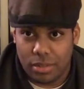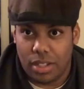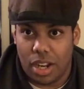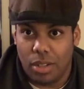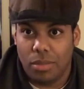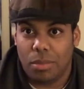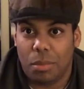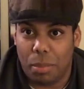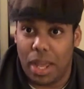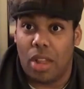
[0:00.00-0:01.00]
you know,
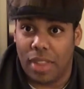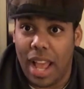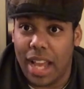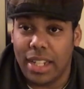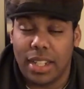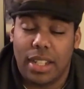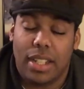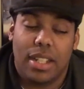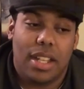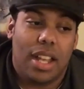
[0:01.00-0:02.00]
beyond that,
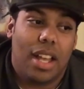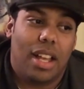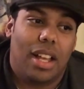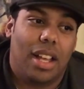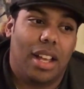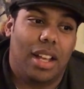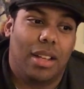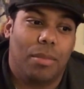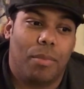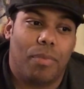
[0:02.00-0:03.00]

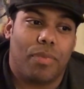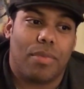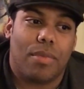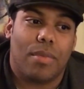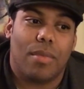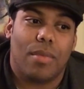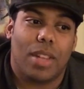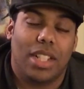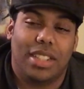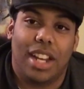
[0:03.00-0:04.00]
um,
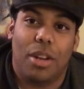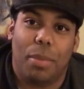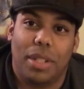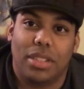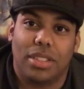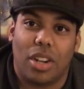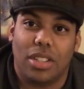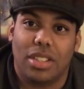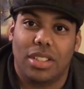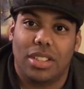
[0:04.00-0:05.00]
his therapist
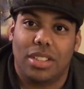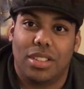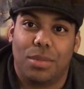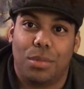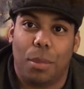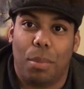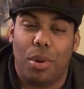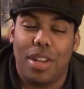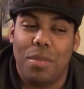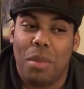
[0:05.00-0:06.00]
starts to
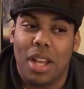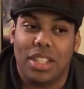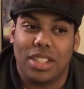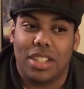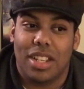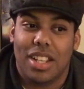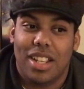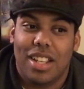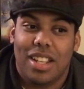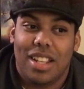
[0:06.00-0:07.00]
pretty much,
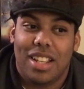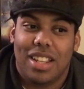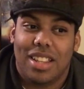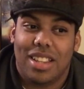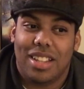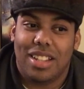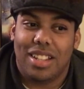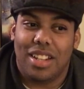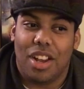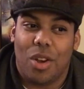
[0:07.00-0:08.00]

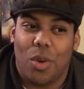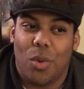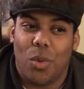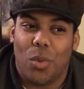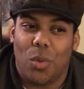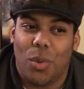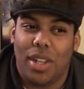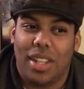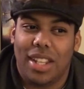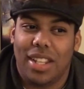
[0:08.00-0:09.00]
you know,
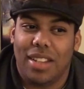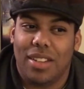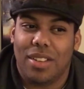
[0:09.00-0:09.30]
really